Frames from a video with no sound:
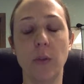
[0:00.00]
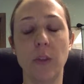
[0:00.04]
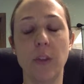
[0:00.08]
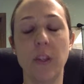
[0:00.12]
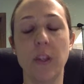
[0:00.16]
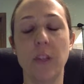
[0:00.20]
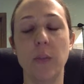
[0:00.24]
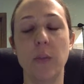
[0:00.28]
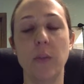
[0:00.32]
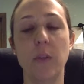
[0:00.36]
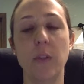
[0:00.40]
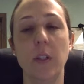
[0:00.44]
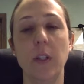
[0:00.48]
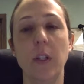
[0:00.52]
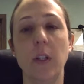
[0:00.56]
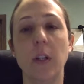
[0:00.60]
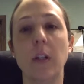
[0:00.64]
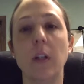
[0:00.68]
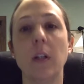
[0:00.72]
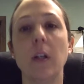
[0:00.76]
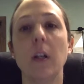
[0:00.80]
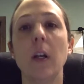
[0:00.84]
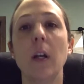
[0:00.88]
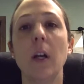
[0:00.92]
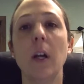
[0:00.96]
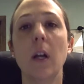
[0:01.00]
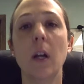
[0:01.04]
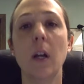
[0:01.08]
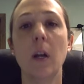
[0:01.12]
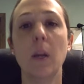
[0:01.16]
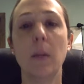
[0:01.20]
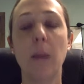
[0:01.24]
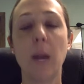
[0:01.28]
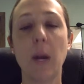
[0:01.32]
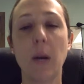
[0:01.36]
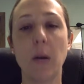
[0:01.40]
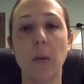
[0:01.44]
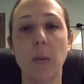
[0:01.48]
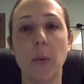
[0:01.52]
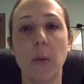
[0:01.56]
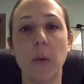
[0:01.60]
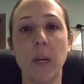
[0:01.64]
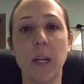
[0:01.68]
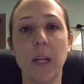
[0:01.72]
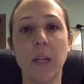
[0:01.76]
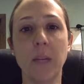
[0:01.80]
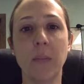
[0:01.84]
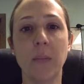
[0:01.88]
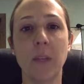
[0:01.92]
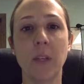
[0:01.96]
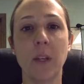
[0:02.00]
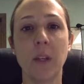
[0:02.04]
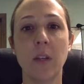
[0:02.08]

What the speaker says: and this was in your PowerPoint.